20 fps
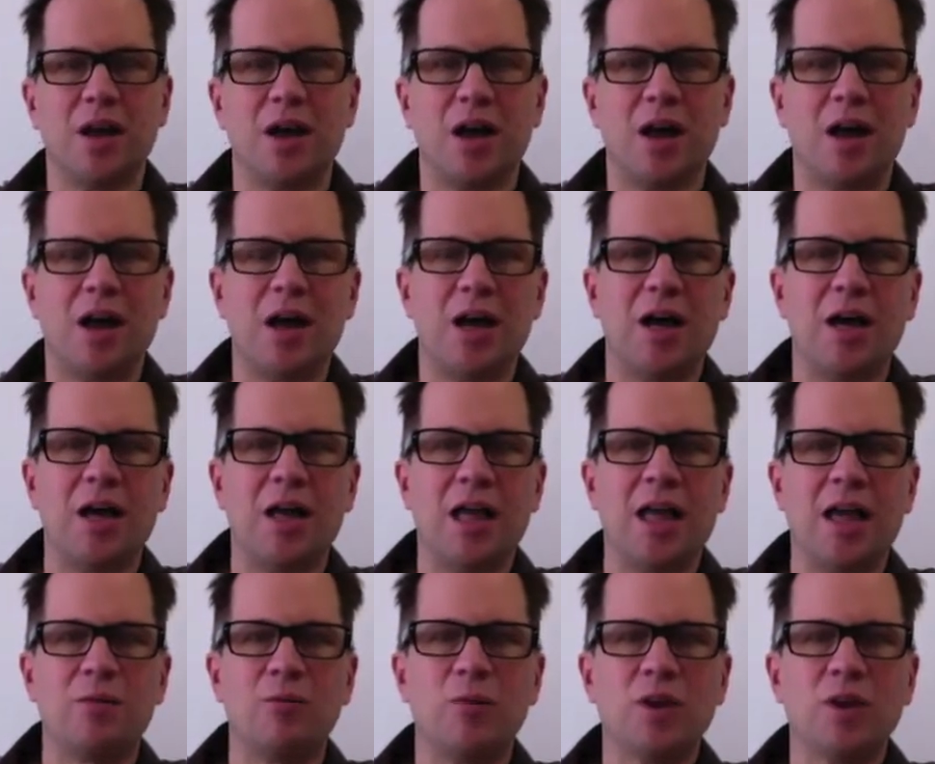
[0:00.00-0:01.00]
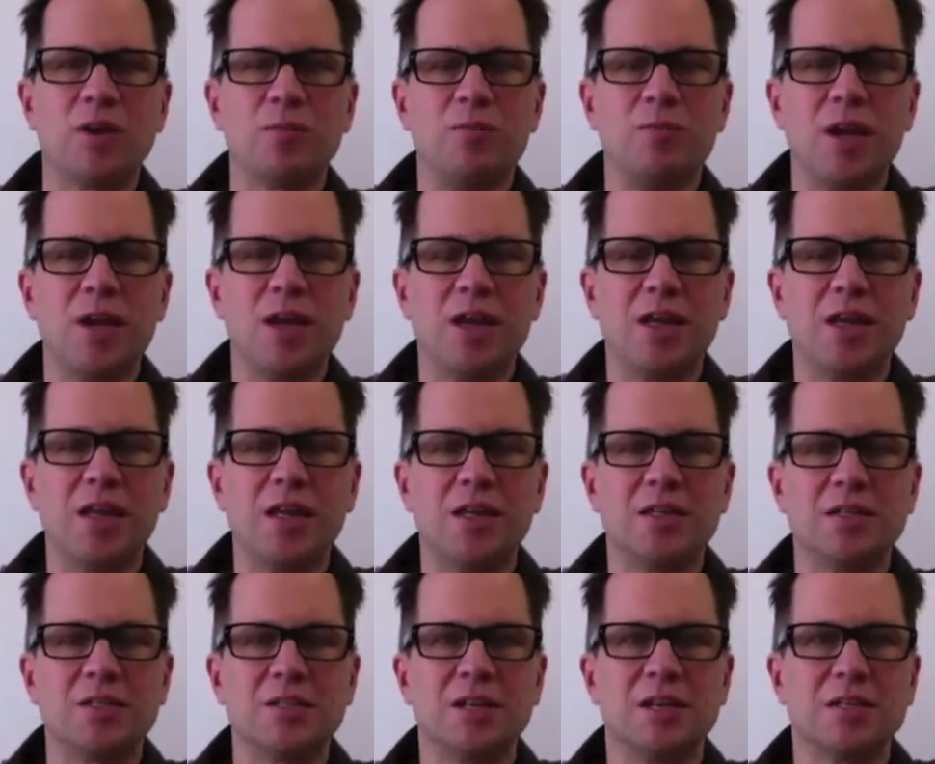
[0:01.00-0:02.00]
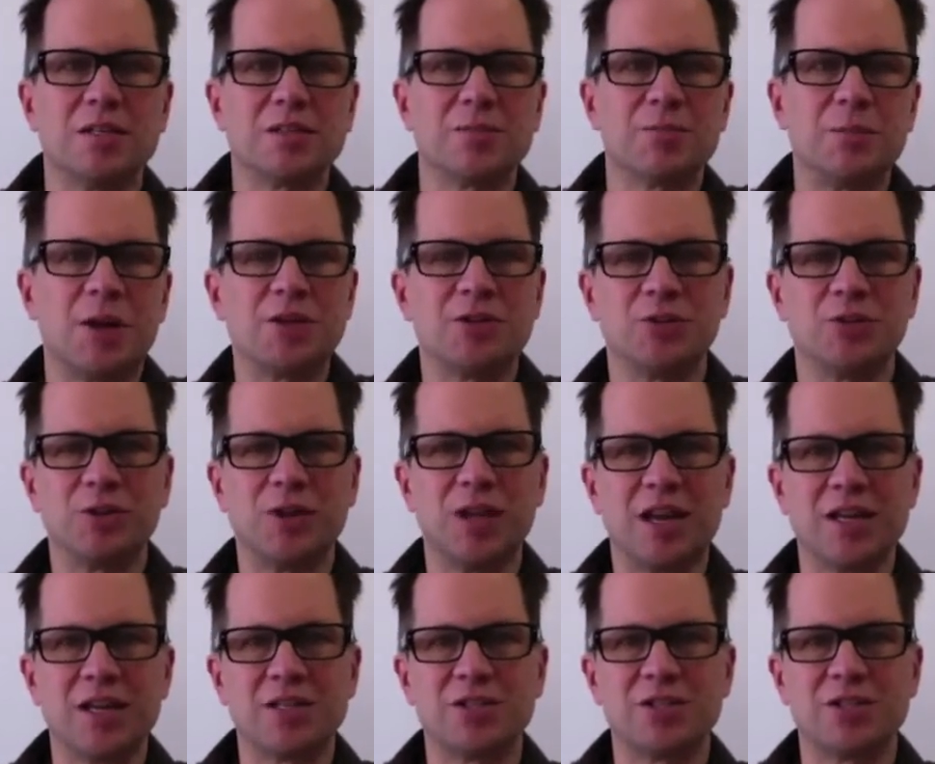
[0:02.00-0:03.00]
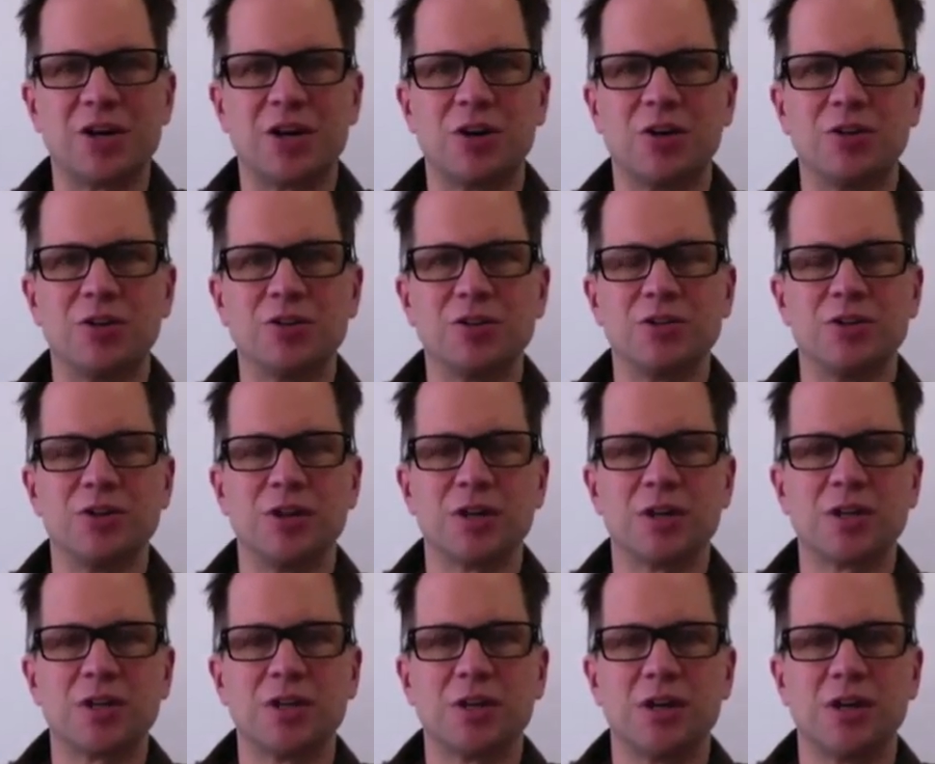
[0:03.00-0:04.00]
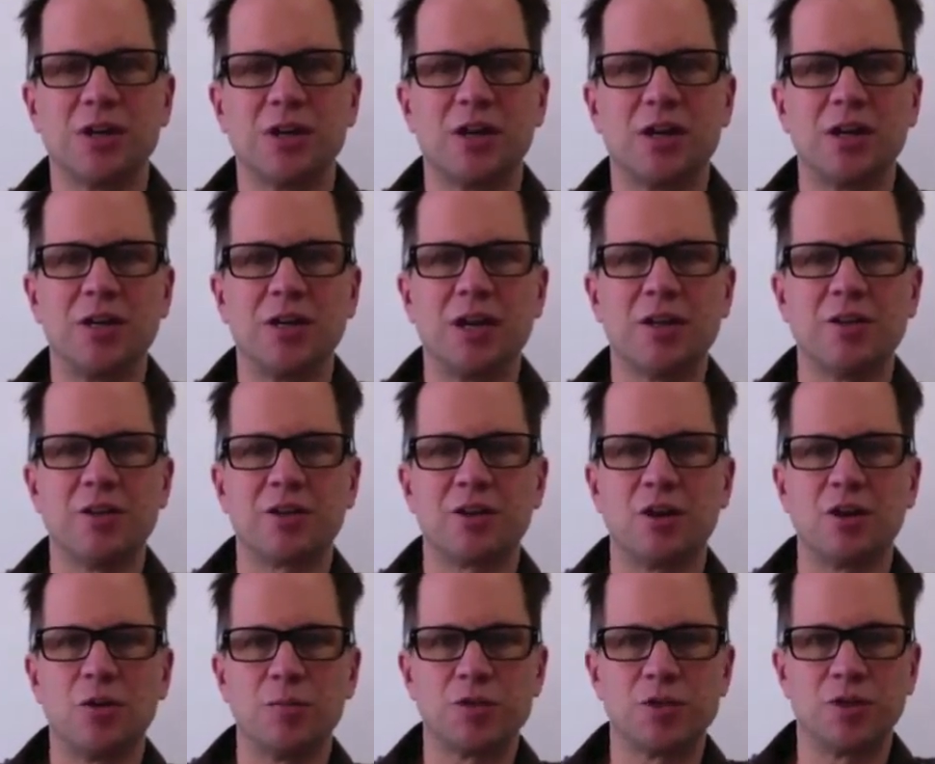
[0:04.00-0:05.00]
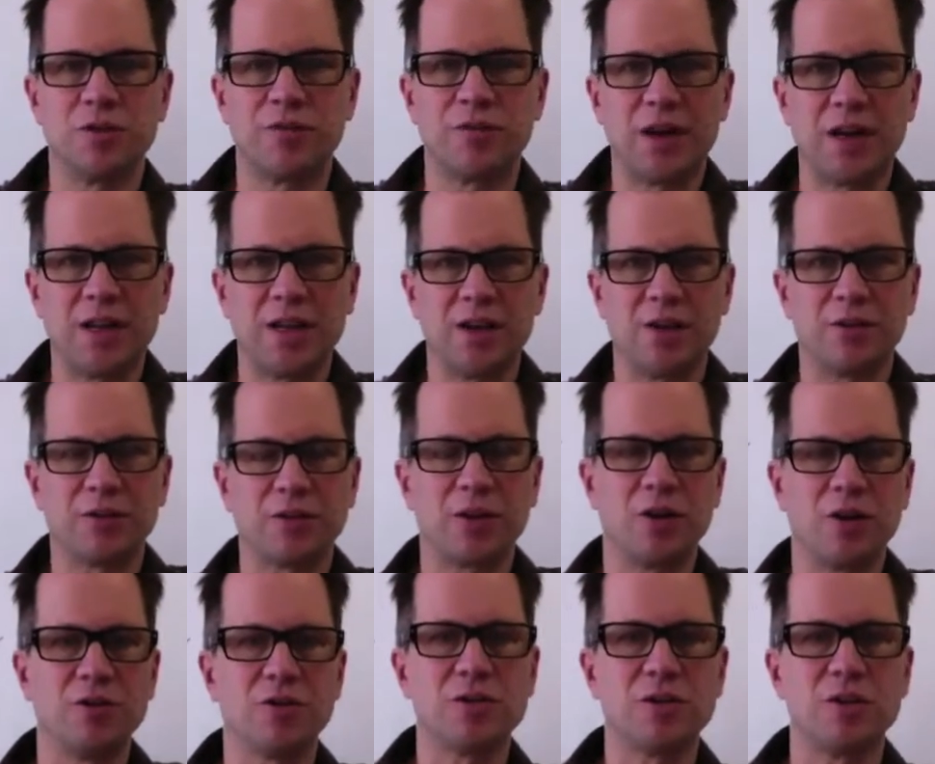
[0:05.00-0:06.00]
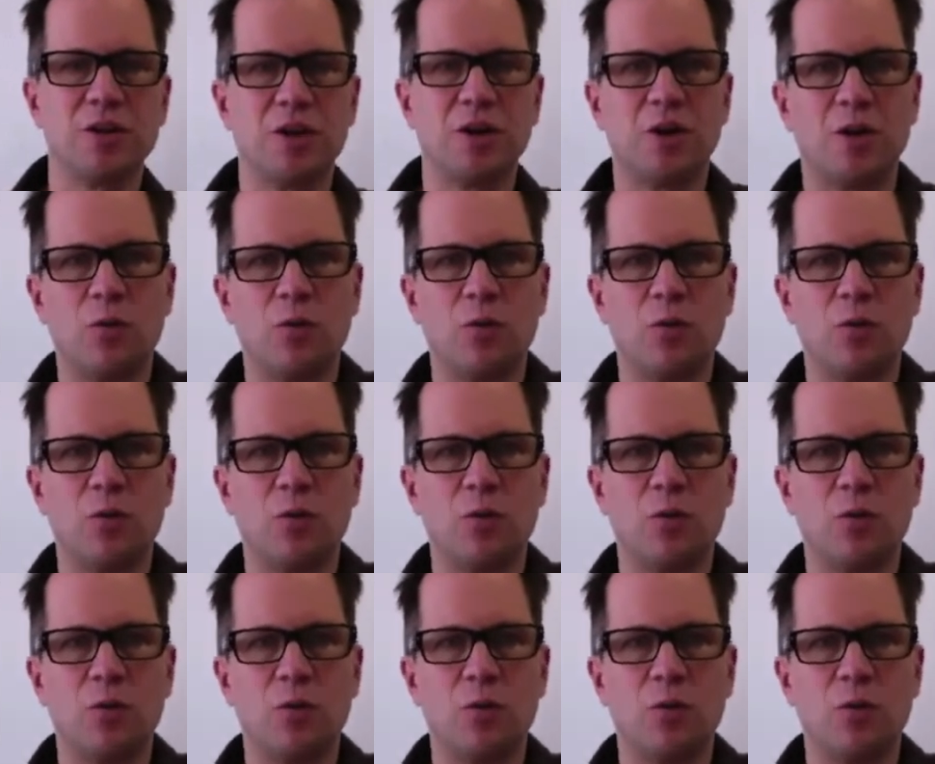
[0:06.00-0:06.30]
And with me is a special guest, Cheryl Tooke, another COPE certified health coach.